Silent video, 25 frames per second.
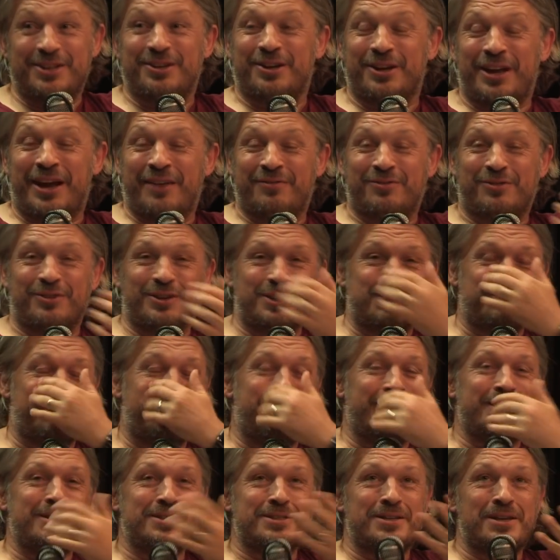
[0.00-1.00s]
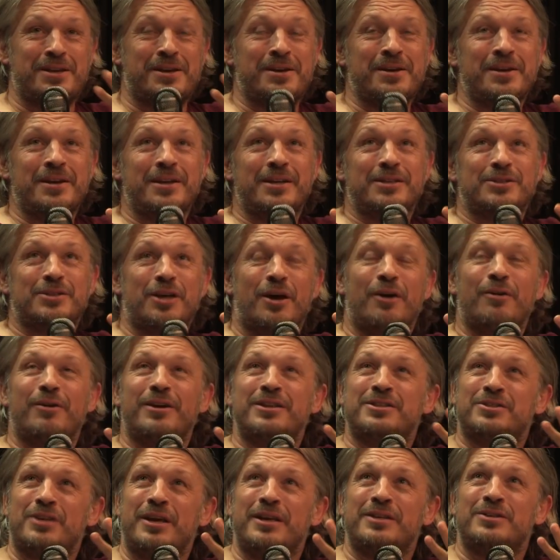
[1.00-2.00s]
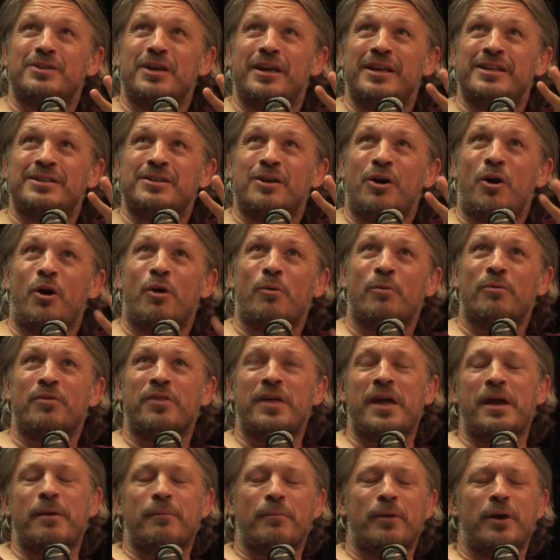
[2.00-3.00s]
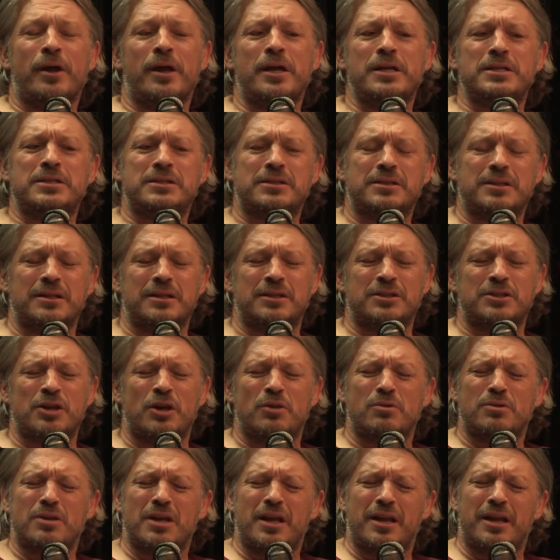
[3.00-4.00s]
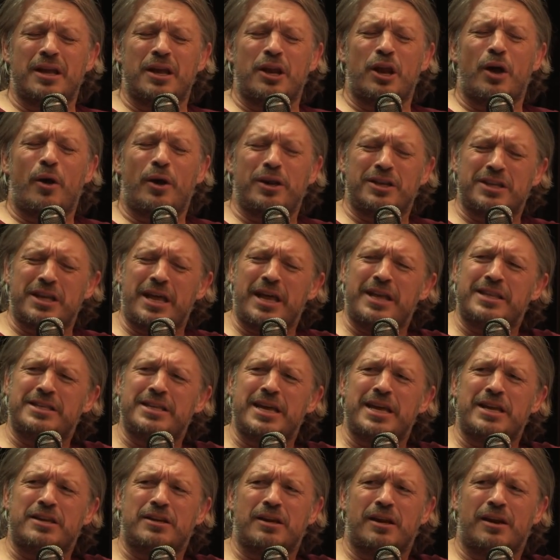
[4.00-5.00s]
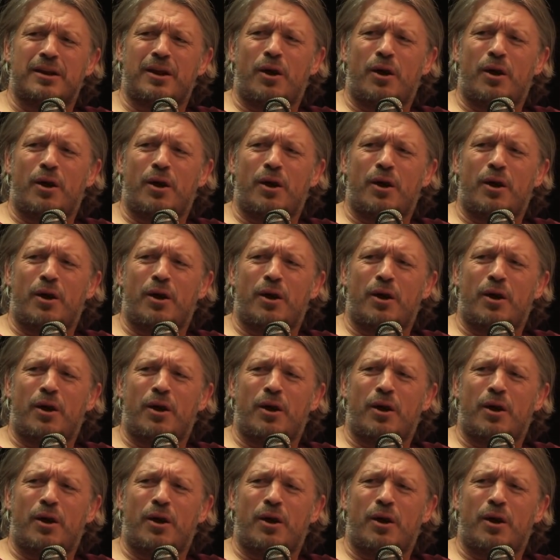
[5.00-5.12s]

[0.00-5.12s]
You're gonna have to experience it. So it's it's it's a horrible thing, but it's so you know it, it did.